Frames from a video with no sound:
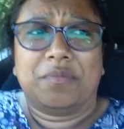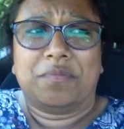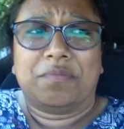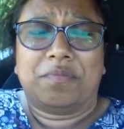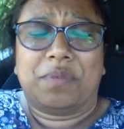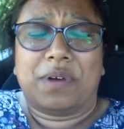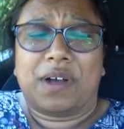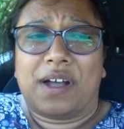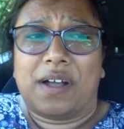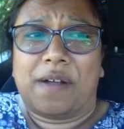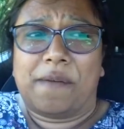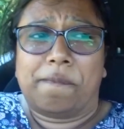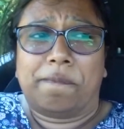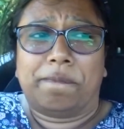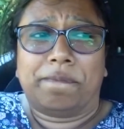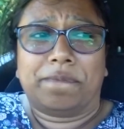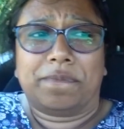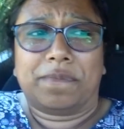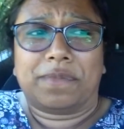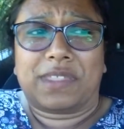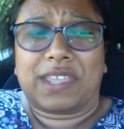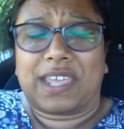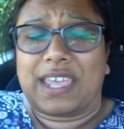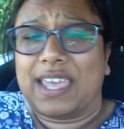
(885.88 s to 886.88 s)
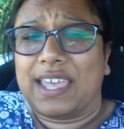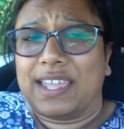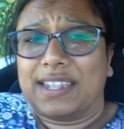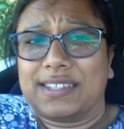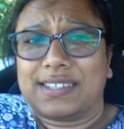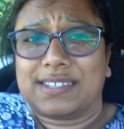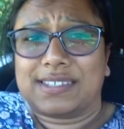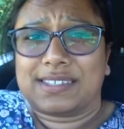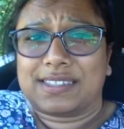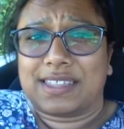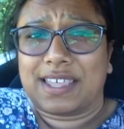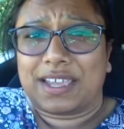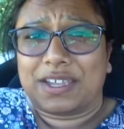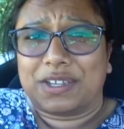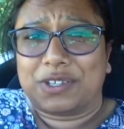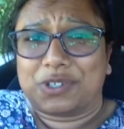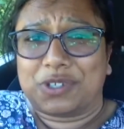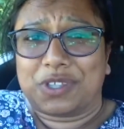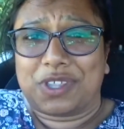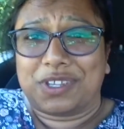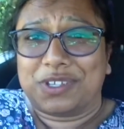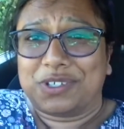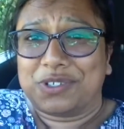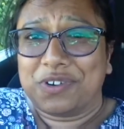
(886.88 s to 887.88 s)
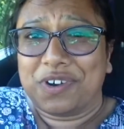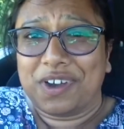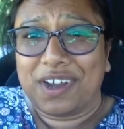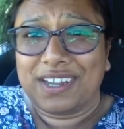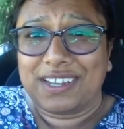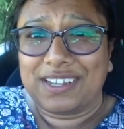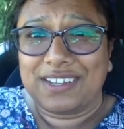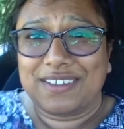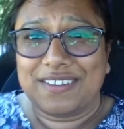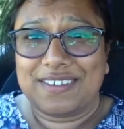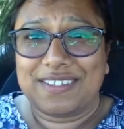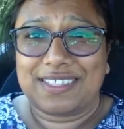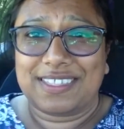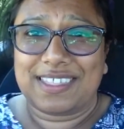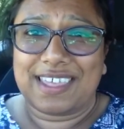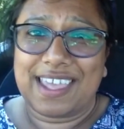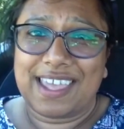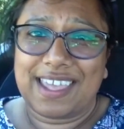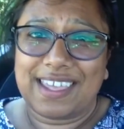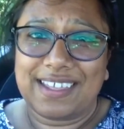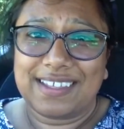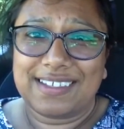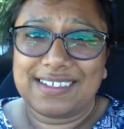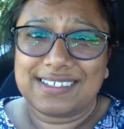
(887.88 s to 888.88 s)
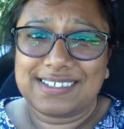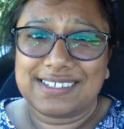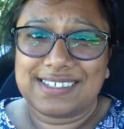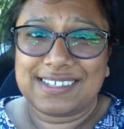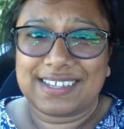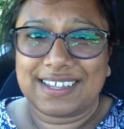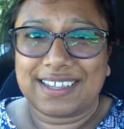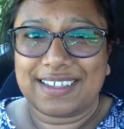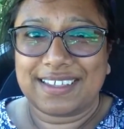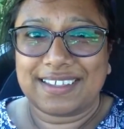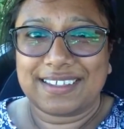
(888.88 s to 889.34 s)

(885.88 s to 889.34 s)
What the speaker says: But the kids, they tried new things,